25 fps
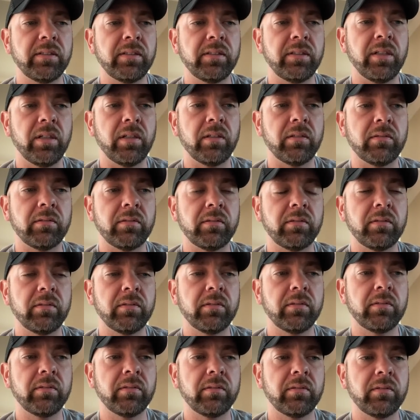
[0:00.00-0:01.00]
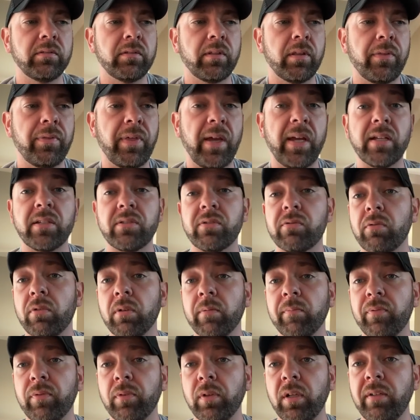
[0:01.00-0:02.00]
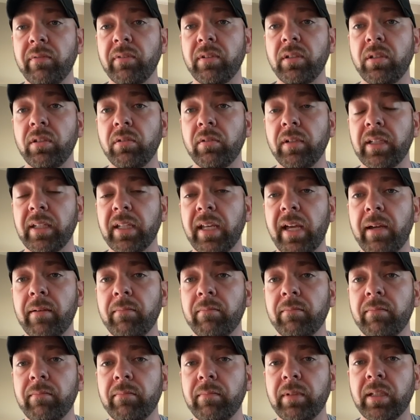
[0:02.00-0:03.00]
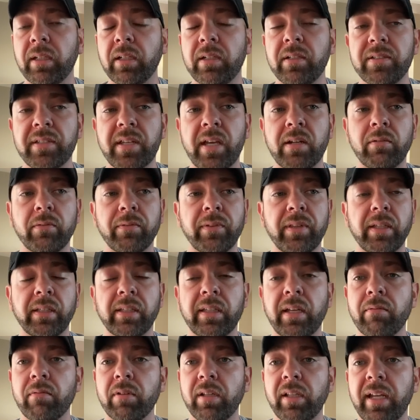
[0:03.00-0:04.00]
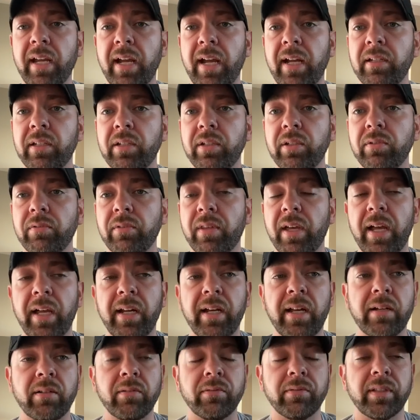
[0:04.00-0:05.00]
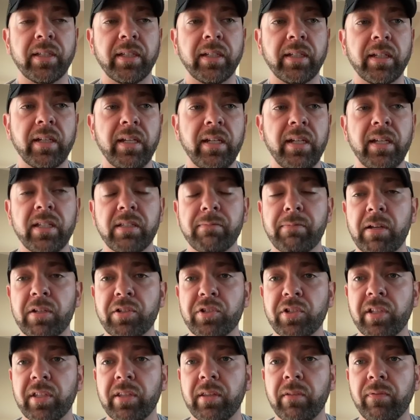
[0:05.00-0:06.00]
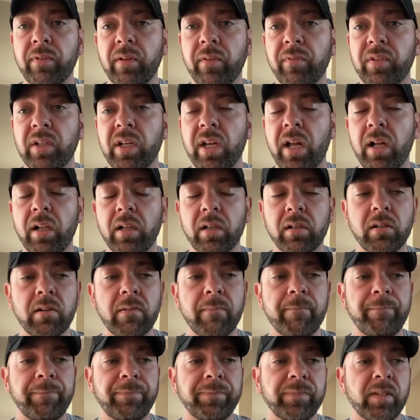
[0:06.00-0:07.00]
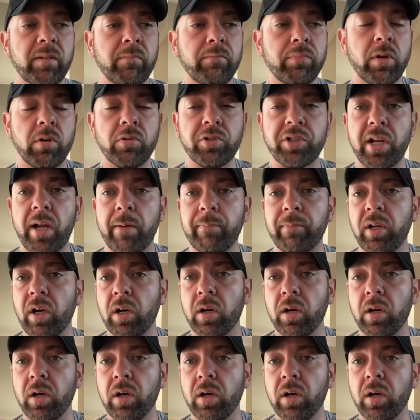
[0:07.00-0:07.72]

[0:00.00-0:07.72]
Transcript: you know, thank Storm for even doing that because I don't think they really had to do that. I don't think, especially the $50 Pro Shop